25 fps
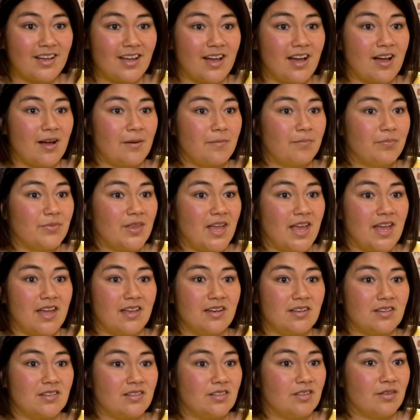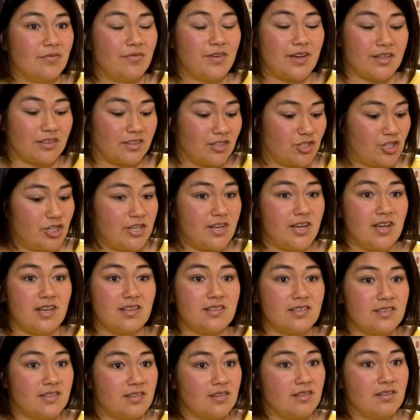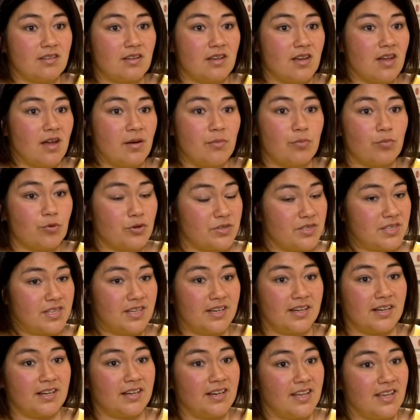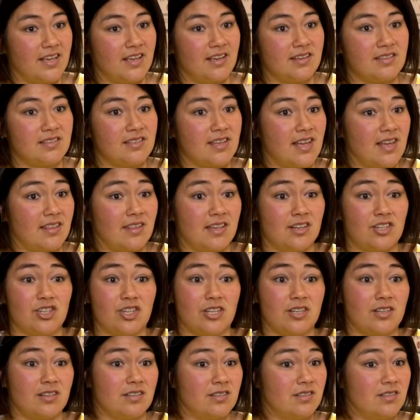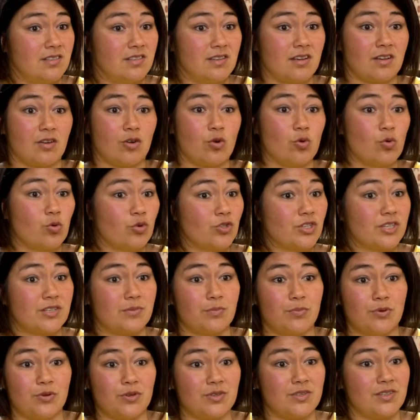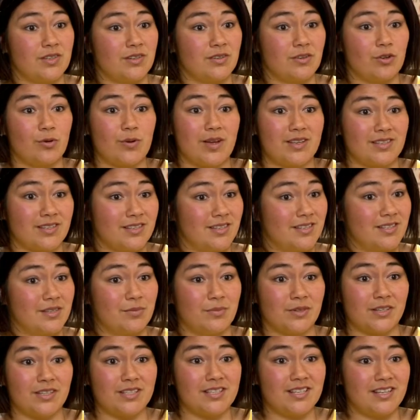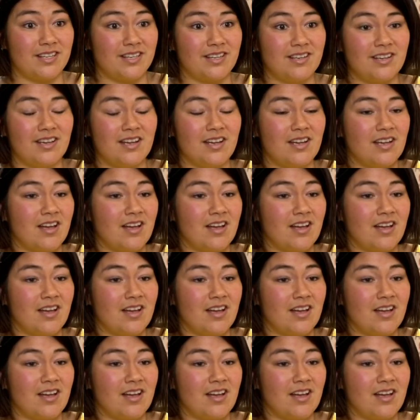and the fact that she has prosthetic legs and that she is a gorgeous person who has a disability